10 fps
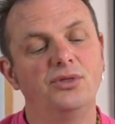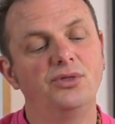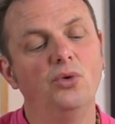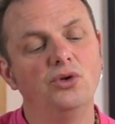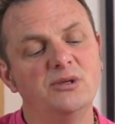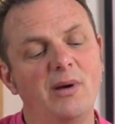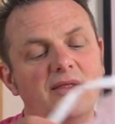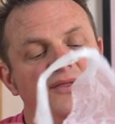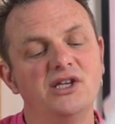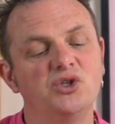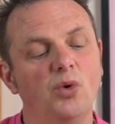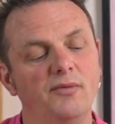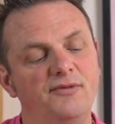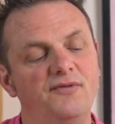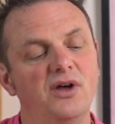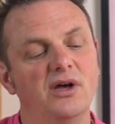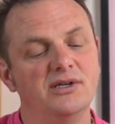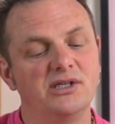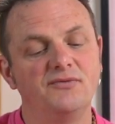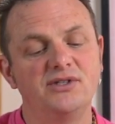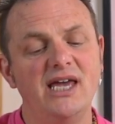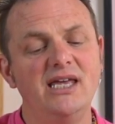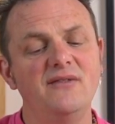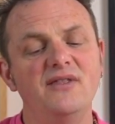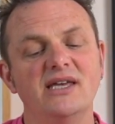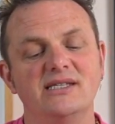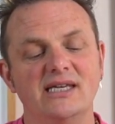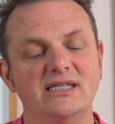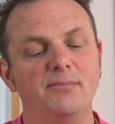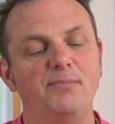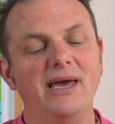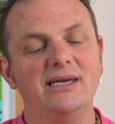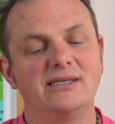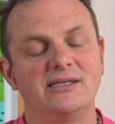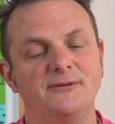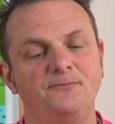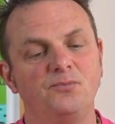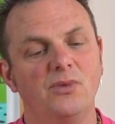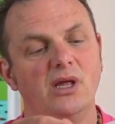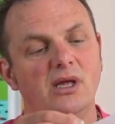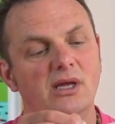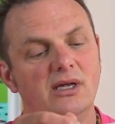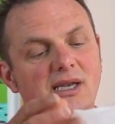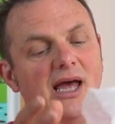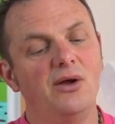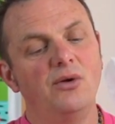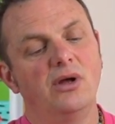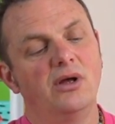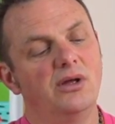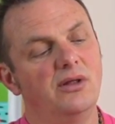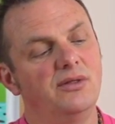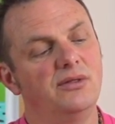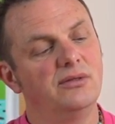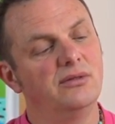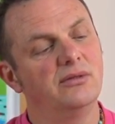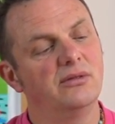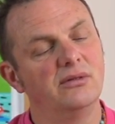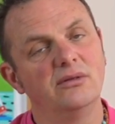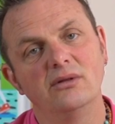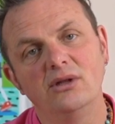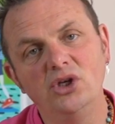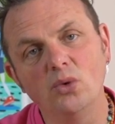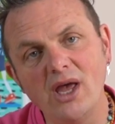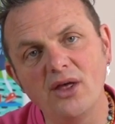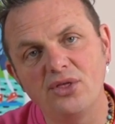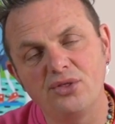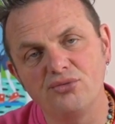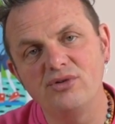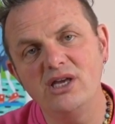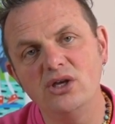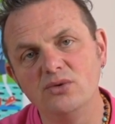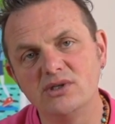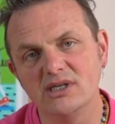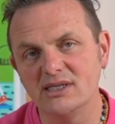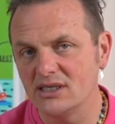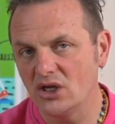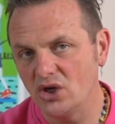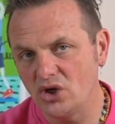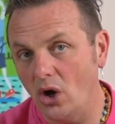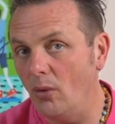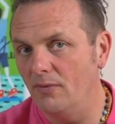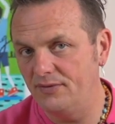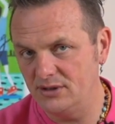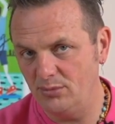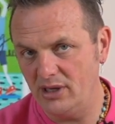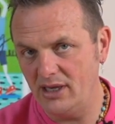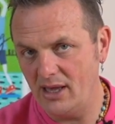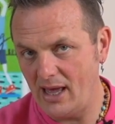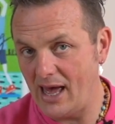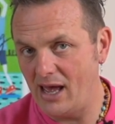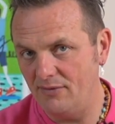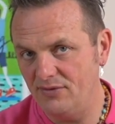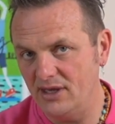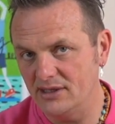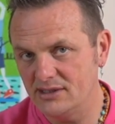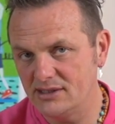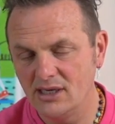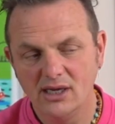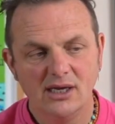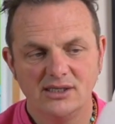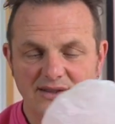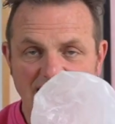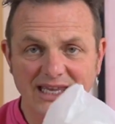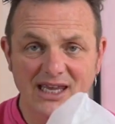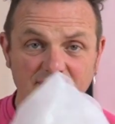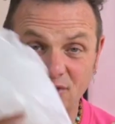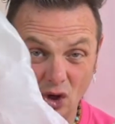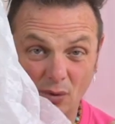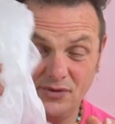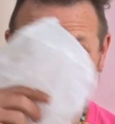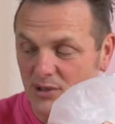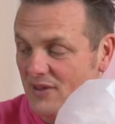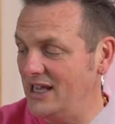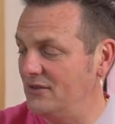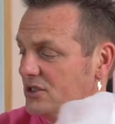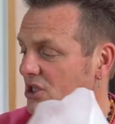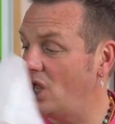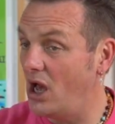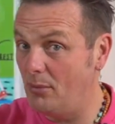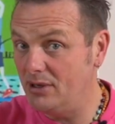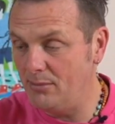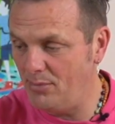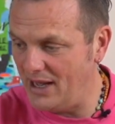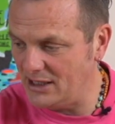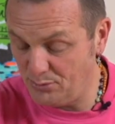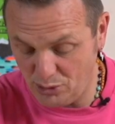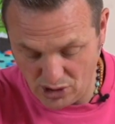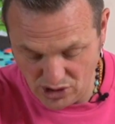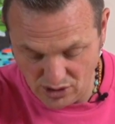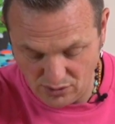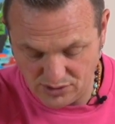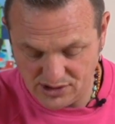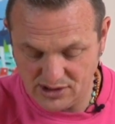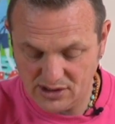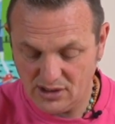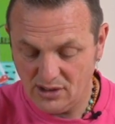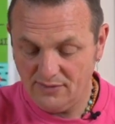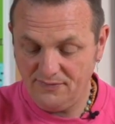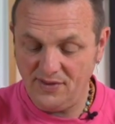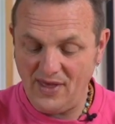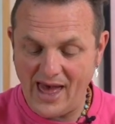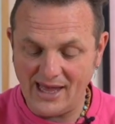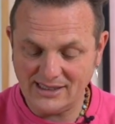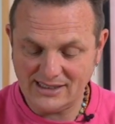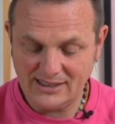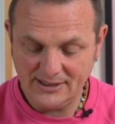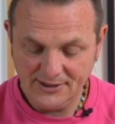thought about this one first. I've taken this as the base. Now, you'll get 3 uses comfortably out of this. So that gives us a carbon impact per use for that